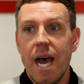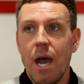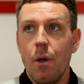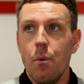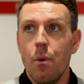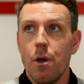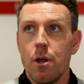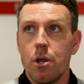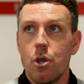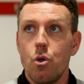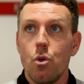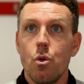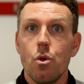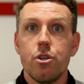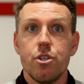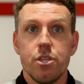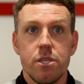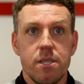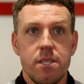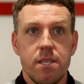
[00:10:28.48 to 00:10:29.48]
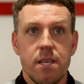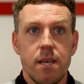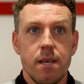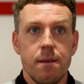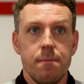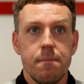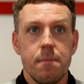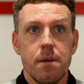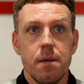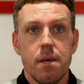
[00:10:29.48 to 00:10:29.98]
our coaching
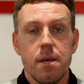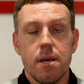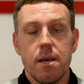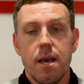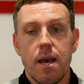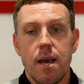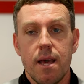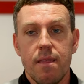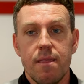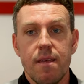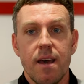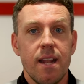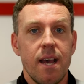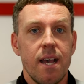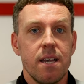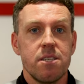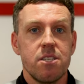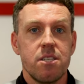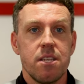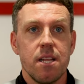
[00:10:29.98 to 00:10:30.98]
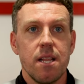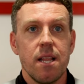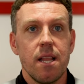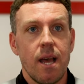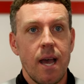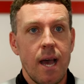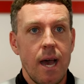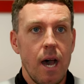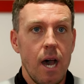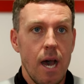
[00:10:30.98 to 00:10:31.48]
team, that I
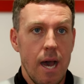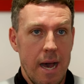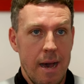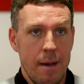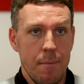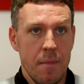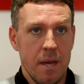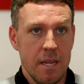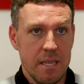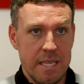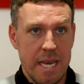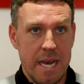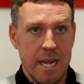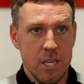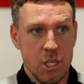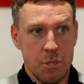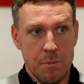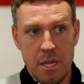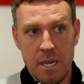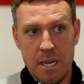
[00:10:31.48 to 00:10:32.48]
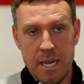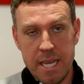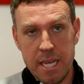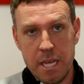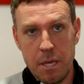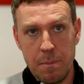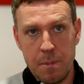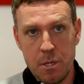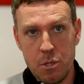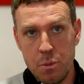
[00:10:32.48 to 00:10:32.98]
still am that tangible
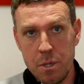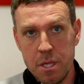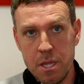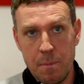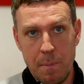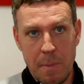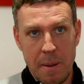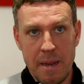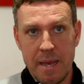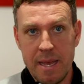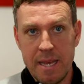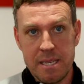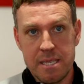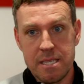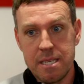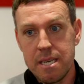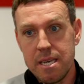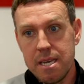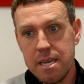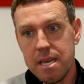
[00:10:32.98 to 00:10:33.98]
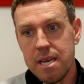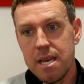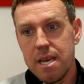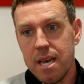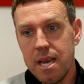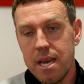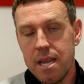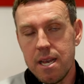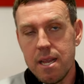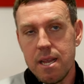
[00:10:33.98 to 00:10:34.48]
link between the players
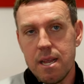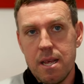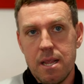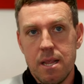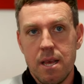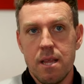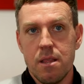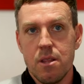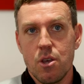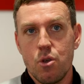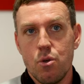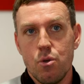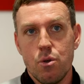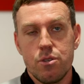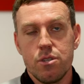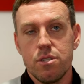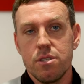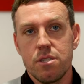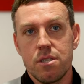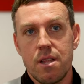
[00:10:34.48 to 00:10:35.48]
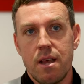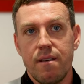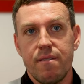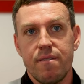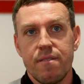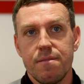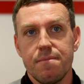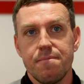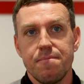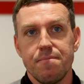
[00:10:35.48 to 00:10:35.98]
and the coaching
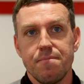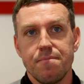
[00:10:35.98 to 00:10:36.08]
staff.